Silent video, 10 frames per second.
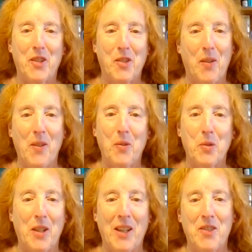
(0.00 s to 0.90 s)
so I
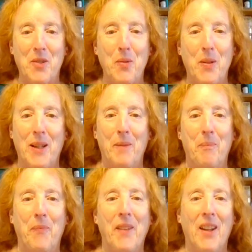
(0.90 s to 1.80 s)
thought I'd do
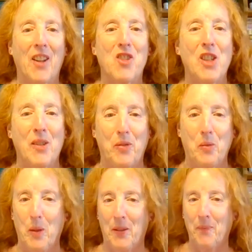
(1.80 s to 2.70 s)
a
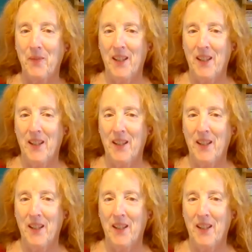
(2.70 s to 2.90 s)
cheerful one.